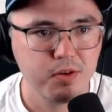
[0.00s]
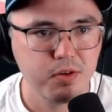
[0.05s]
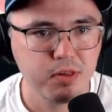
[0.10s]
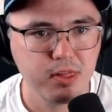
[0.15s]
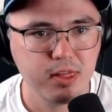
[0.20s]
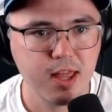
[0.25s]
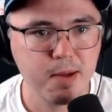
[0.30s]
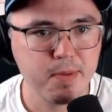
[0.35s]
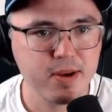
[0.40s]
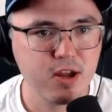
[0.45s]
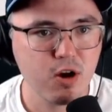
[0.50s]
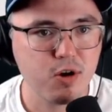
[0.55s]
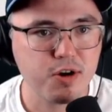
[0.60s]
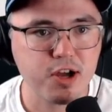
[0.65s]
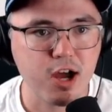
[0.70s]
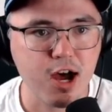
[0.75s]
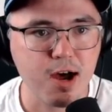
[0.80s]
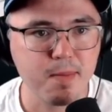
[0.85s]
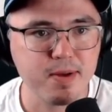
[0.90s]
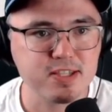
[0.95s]
Let me know in
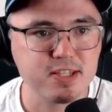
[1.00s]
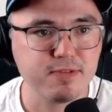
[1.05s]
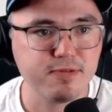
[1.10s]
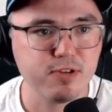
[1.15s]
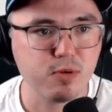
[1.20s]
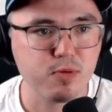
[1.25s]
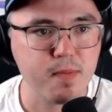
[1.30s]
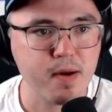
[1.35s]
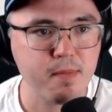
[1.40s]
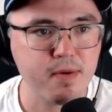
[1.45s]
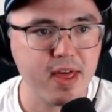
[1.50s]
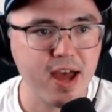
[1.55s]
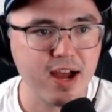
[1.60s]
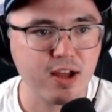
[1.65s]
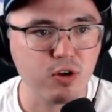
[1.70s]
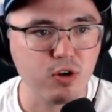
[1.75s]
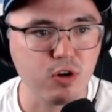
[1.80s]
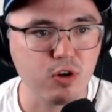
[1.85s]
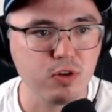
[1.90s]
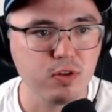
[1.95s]
comments if you remember that
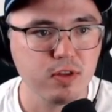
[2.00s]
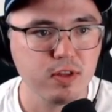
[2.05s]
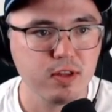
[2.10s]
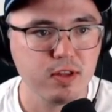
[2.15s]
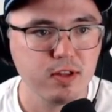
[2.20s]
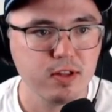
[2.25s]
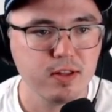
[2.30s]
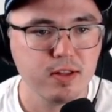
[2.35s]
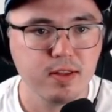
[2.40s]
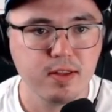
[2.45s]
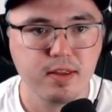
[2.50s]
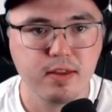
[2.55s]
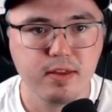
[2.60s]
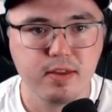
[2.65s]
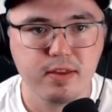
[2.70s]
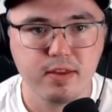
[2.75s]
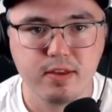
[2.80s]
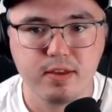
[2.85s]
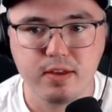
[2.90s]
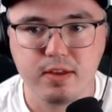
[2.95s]
goal.
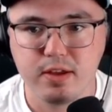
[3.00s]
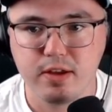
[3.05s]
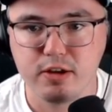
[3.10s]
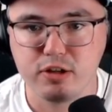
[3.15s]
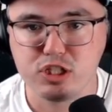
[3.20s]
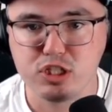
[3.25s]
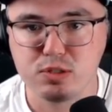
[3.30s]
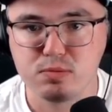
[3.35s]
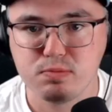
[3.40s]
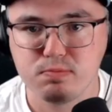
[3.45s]
Here's